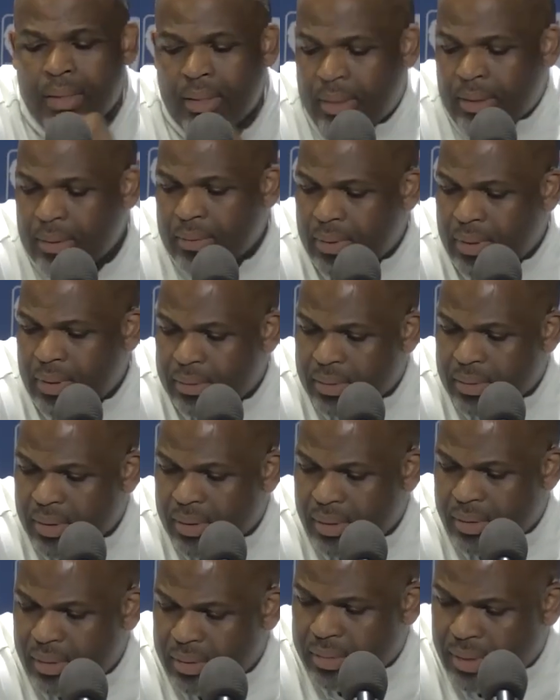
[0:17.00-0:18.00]
Well, you
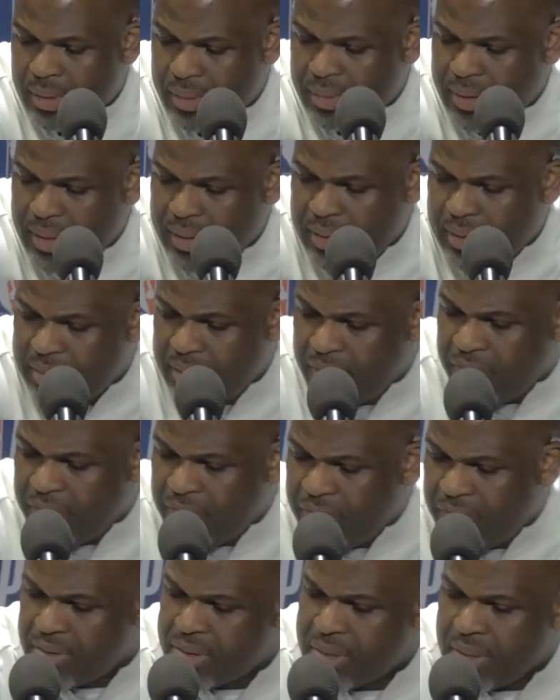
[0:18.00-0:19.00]
know, I think the
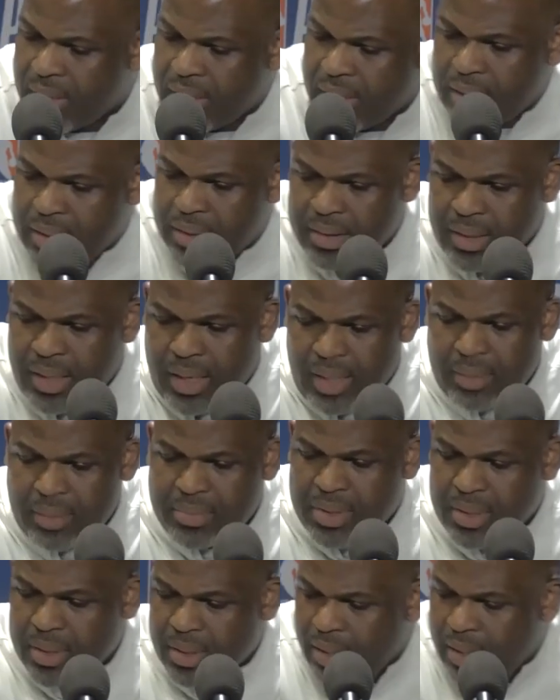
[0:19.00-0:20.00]
difference in the game
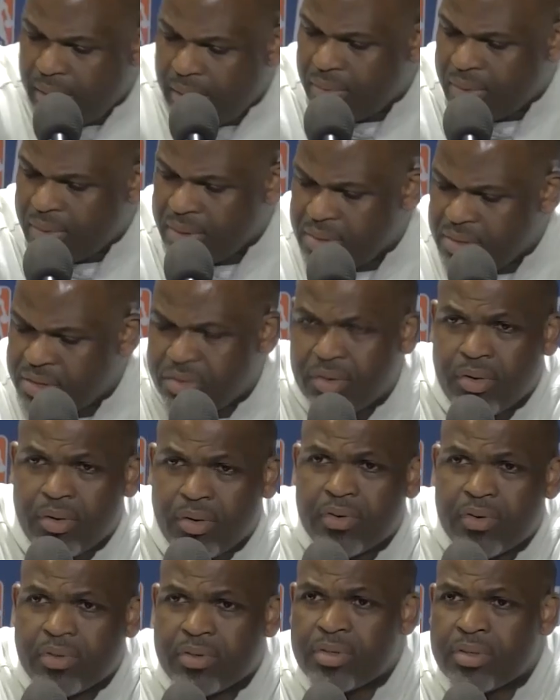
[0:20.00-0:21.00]
tonight was
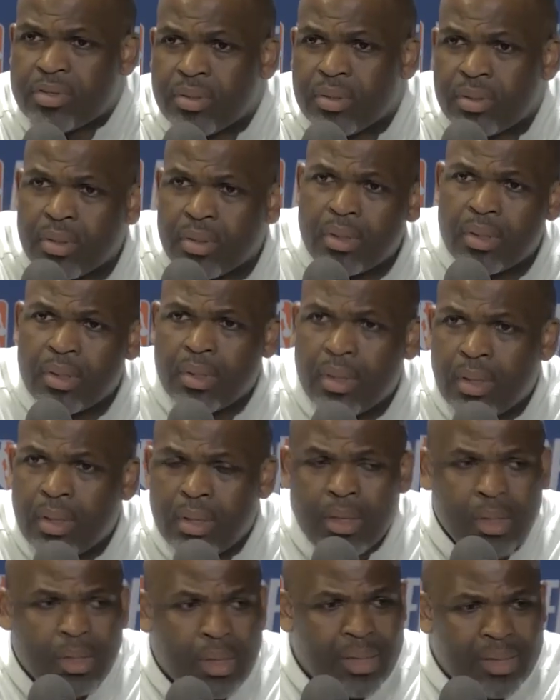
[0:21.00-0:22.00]
turnovers.
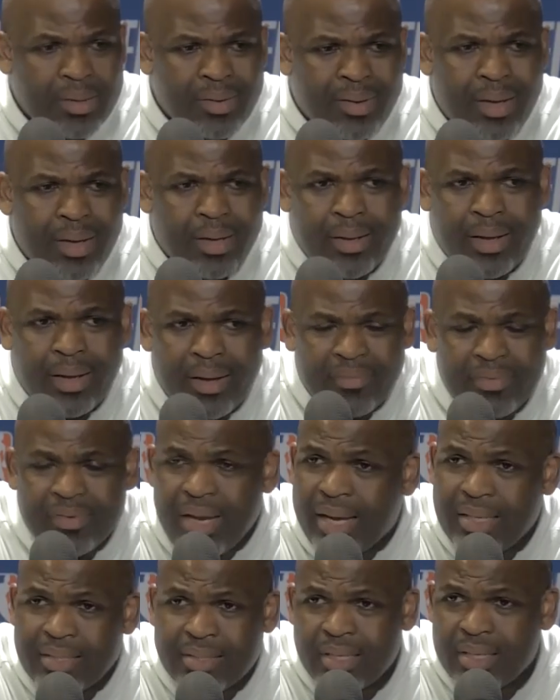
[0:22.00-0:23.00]
You can't have
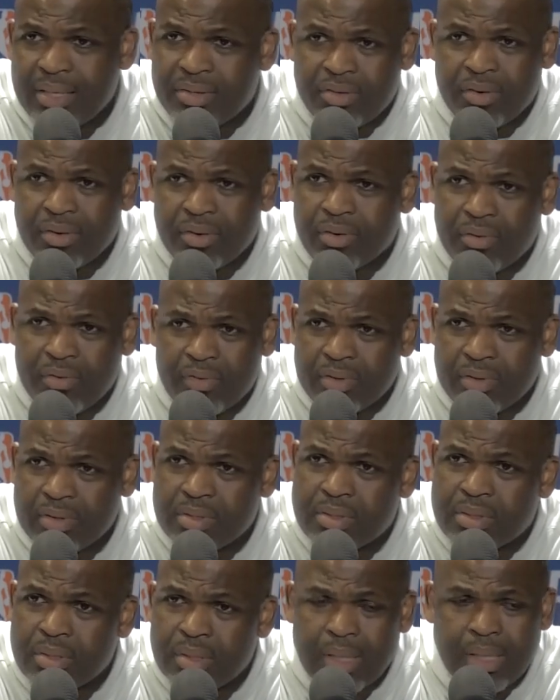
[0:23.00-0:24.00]
19
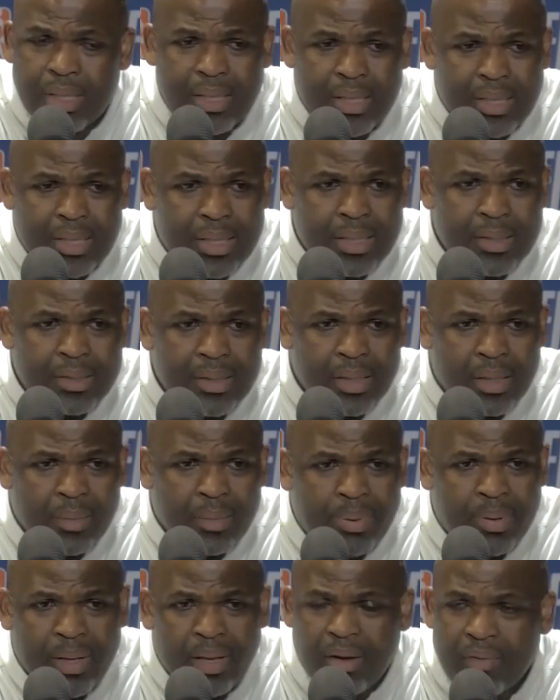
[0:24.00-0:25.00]
turnovers in a
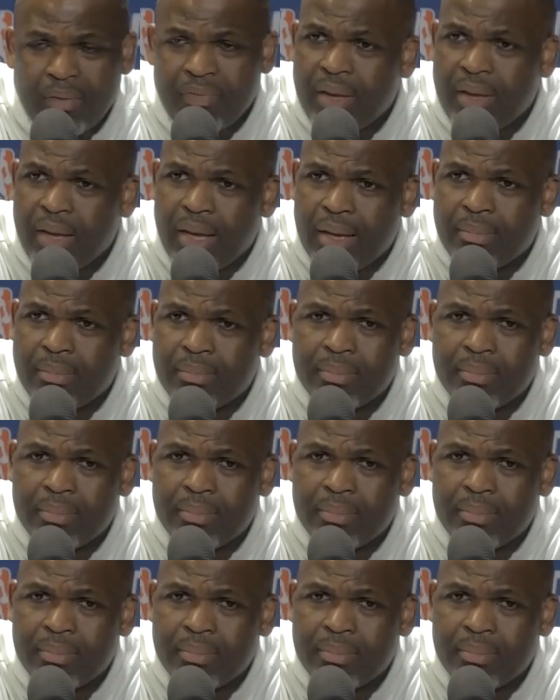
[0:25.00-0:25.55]
playoff game